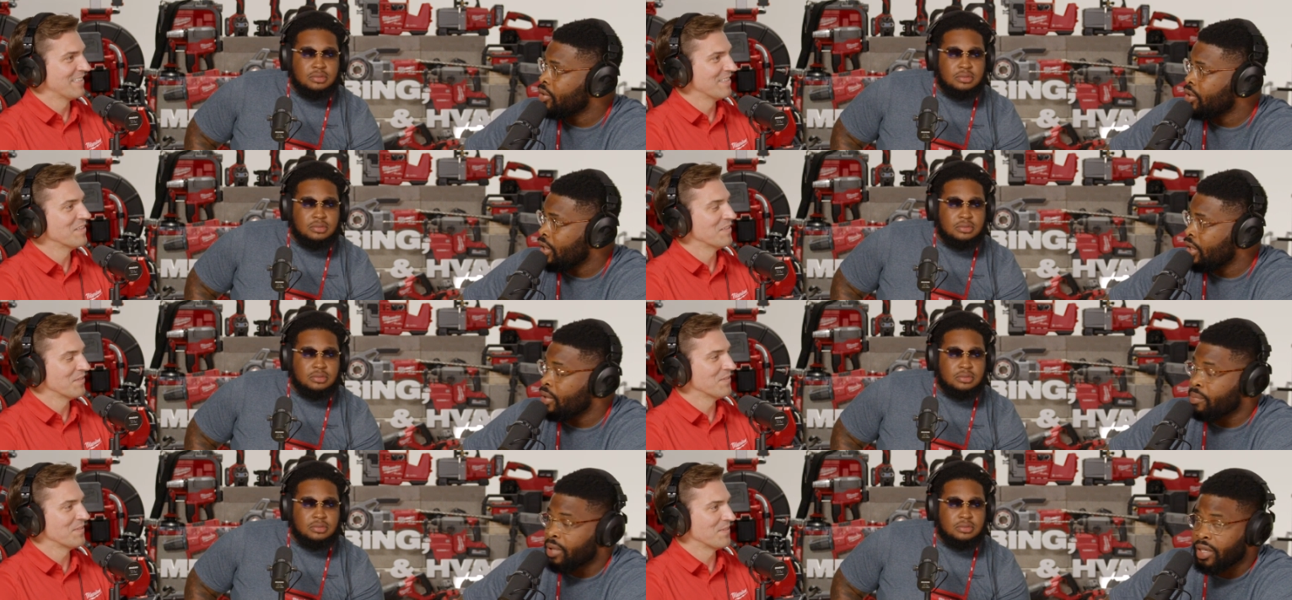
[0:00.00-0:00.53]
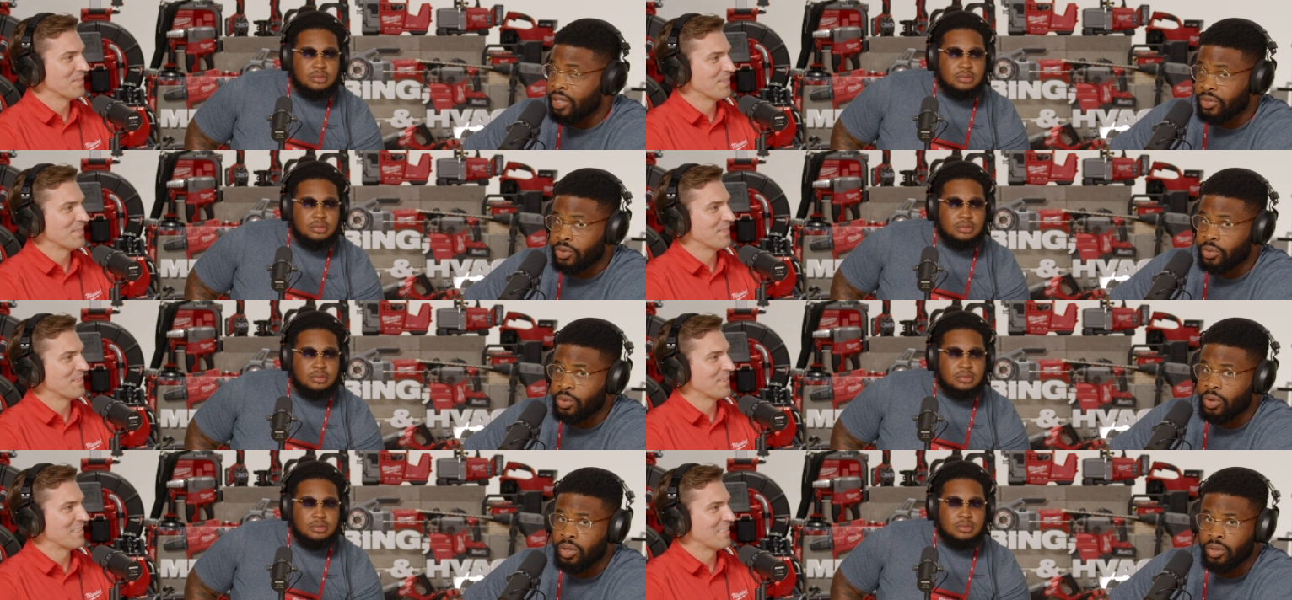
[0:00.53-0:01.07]
Speaker 1: and it made
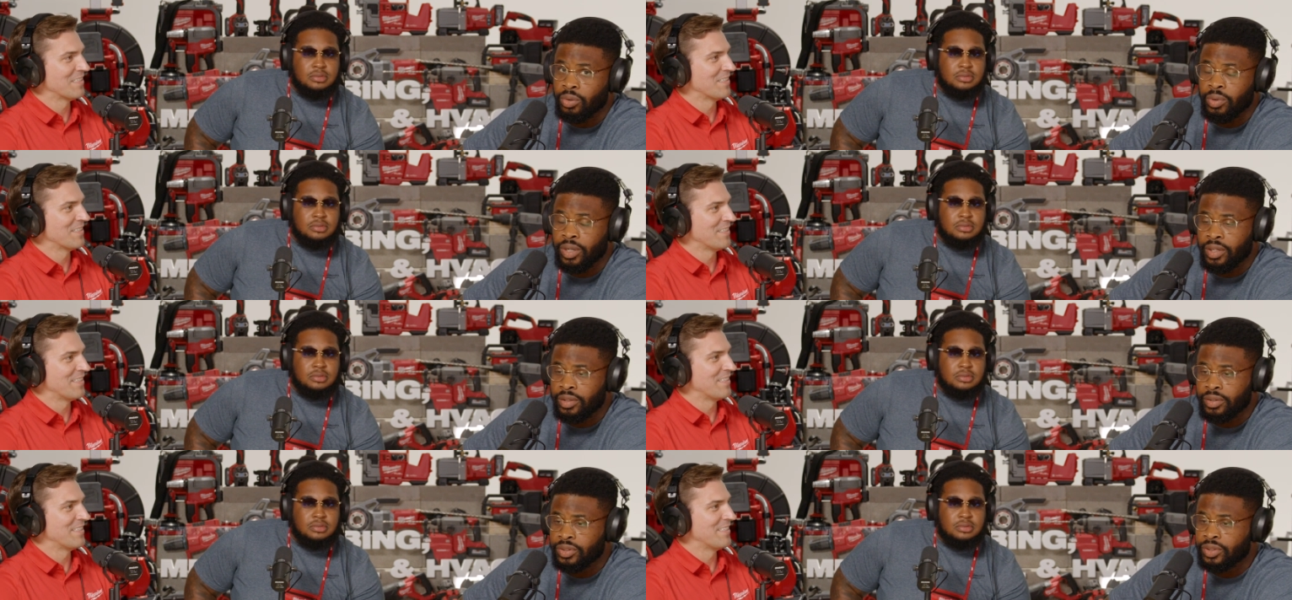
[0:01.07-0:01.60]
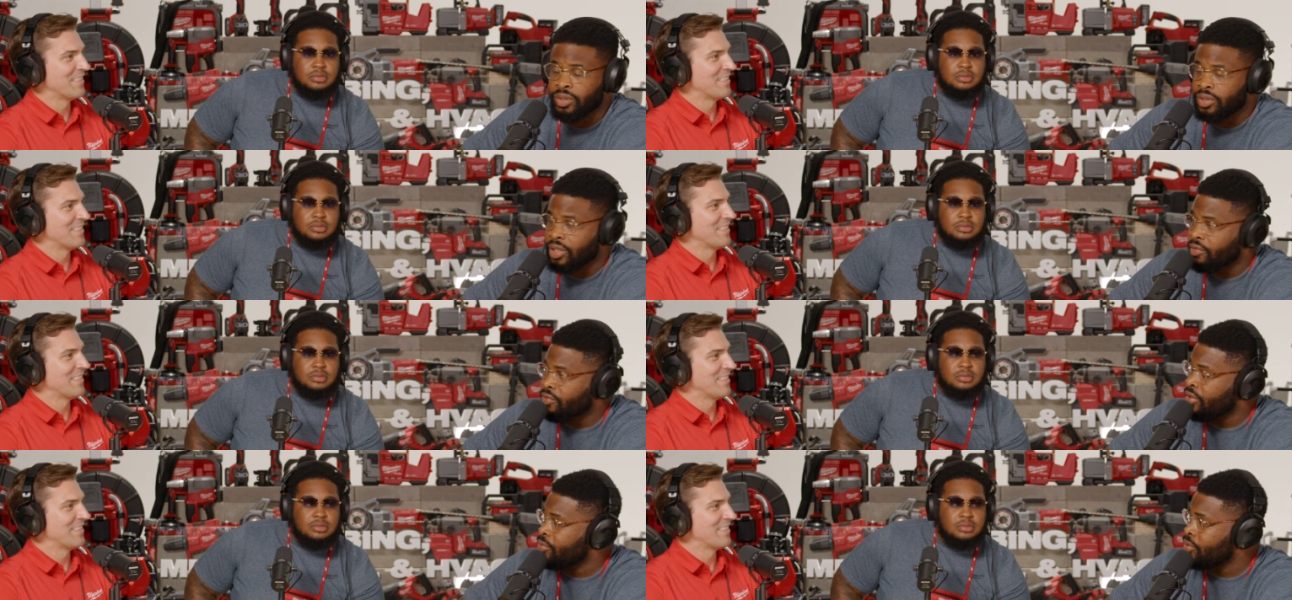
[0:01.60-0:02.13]
it through all the way. So
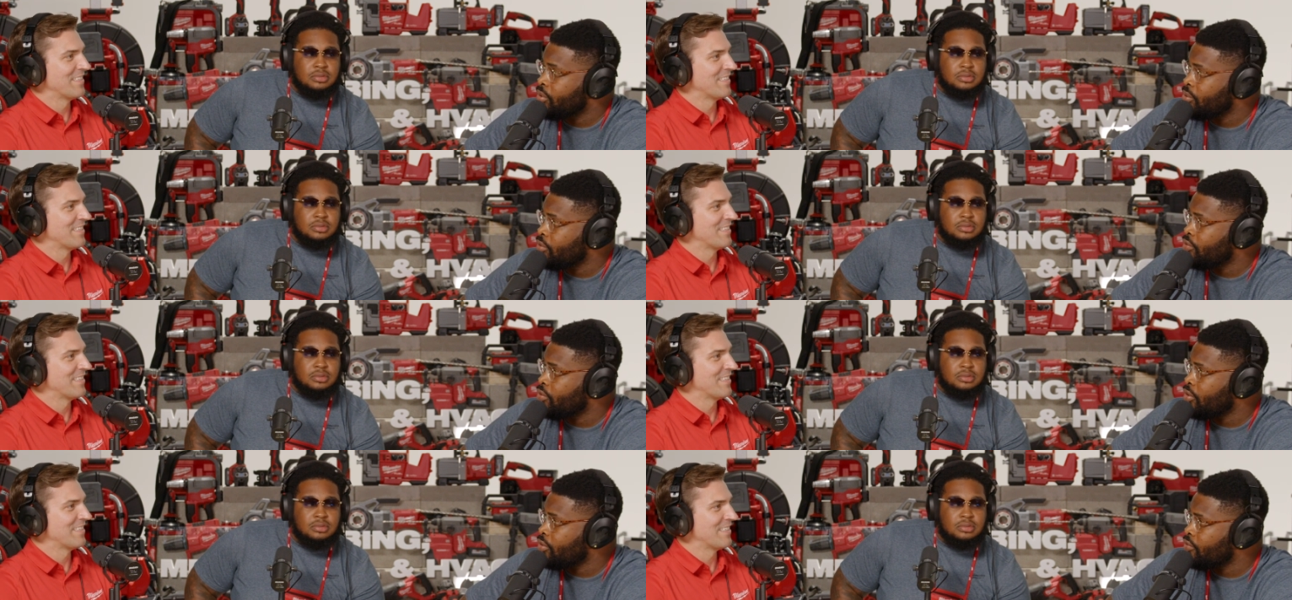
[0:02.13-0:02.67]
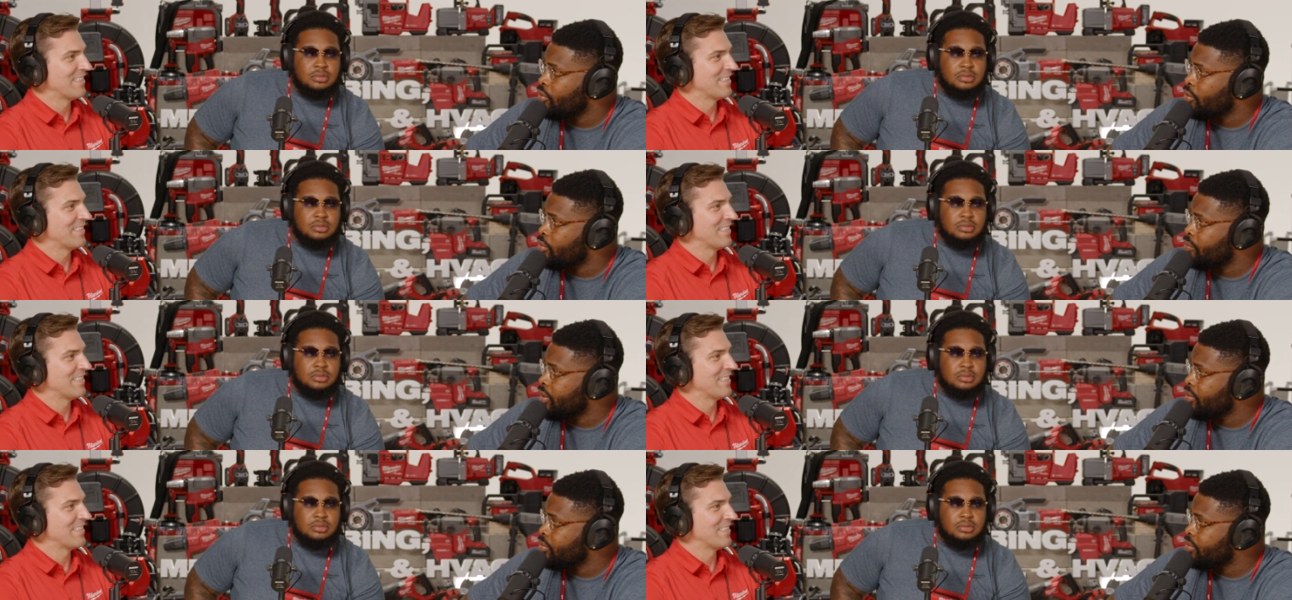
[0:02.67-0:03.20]
definitely would do for a
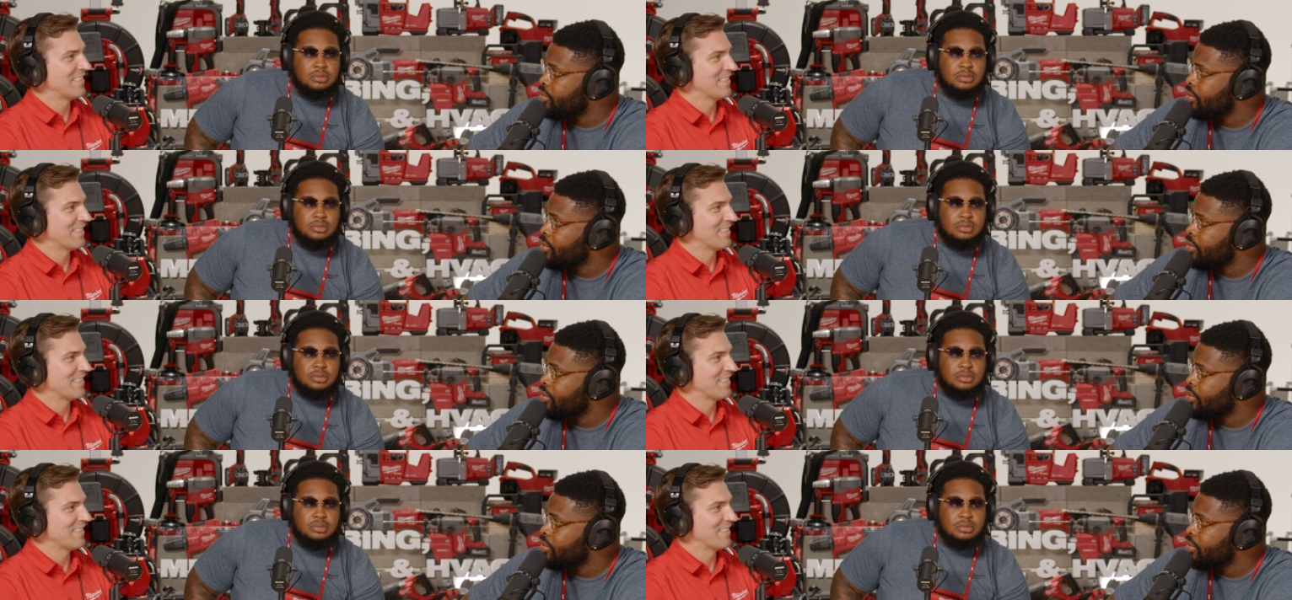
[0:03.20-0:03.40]
floor mount.